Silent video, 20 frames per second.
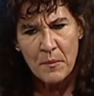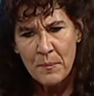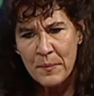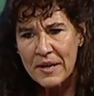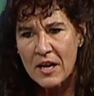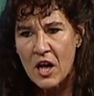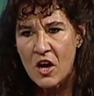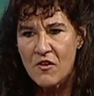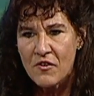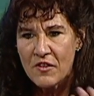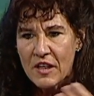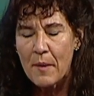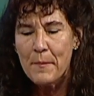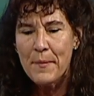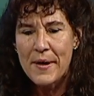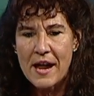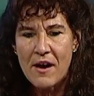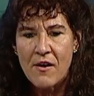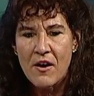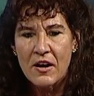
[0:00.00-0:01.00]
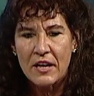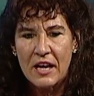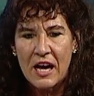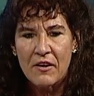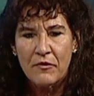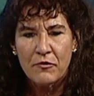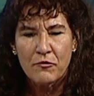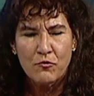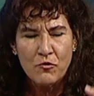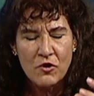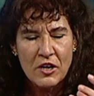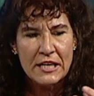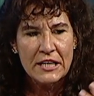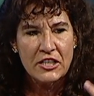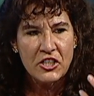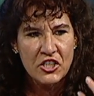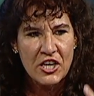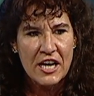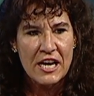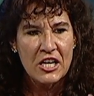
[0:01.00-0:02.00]
But over that period, I've really
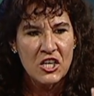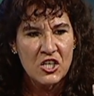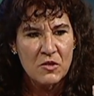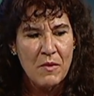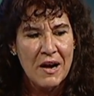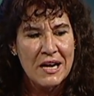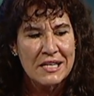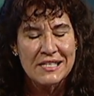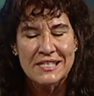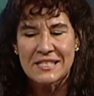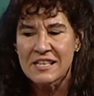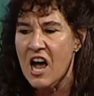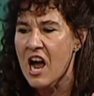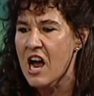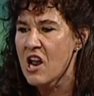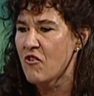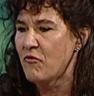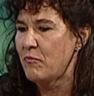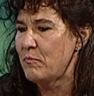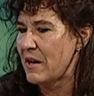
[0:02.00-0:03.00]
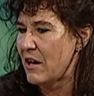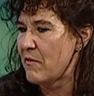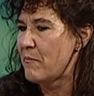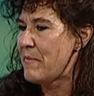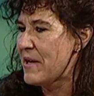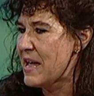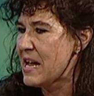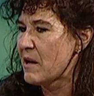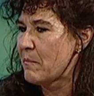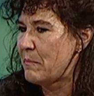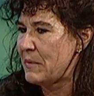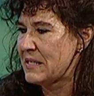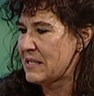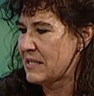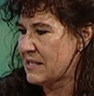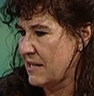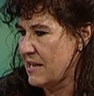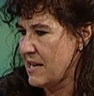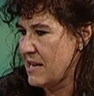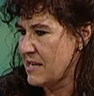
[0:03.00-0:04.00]
changed my style of being a
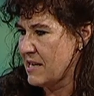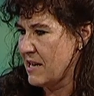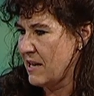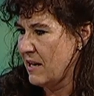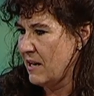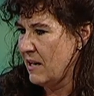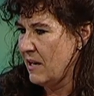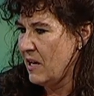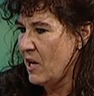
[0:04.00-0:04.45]
business leader.